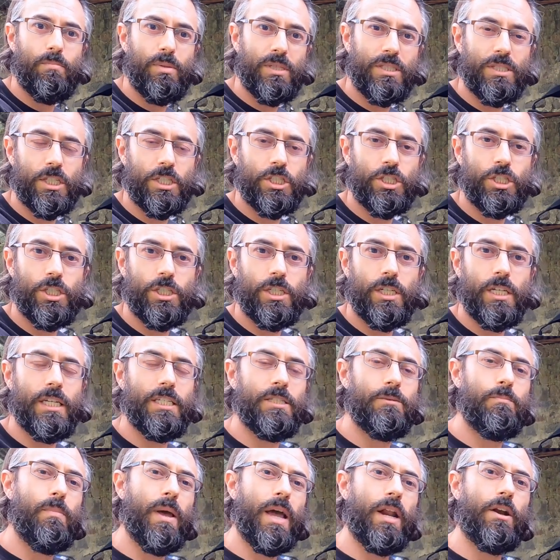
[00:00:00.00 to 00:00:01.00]
position
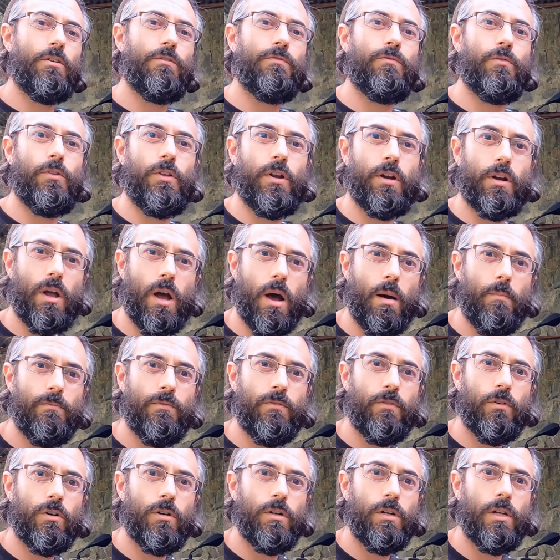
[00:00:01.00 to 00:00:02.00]
is better for their
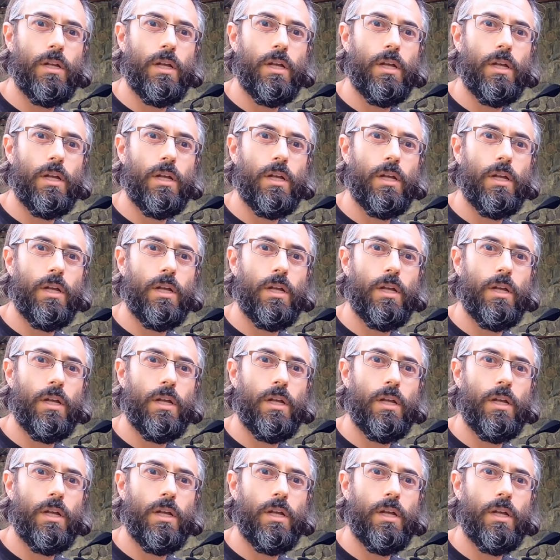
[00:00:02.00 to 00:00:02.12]
comfort,